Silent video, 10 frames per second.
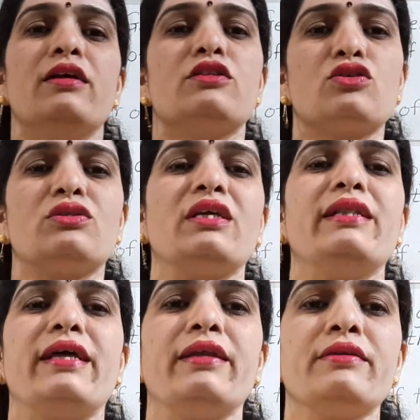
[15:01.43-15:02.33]
So till
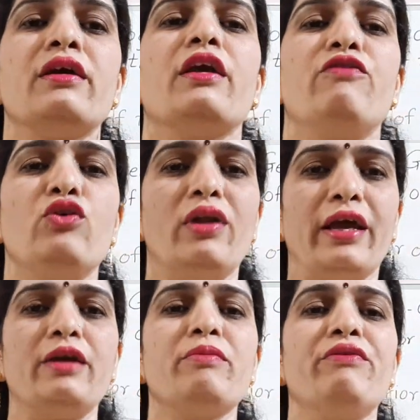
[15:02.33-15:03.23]
then, if you
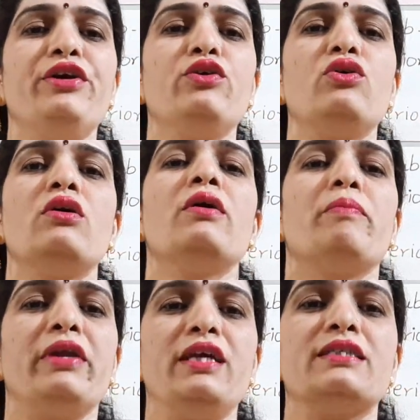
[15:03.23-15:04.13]
like my video,
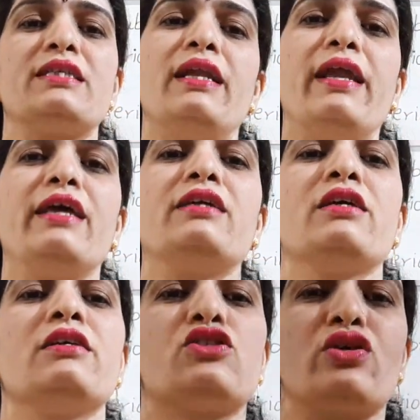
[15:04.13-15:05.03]
please like,
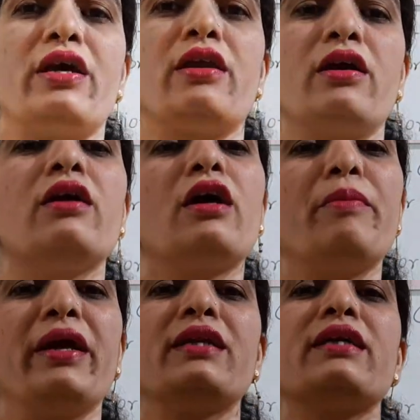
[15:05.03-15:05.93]
share,
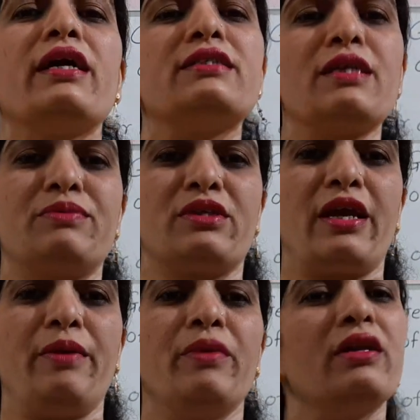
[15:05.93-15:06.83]
comment and
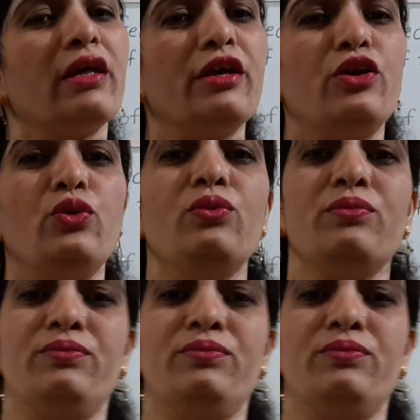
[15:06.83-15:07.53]
subscribe. Thank you.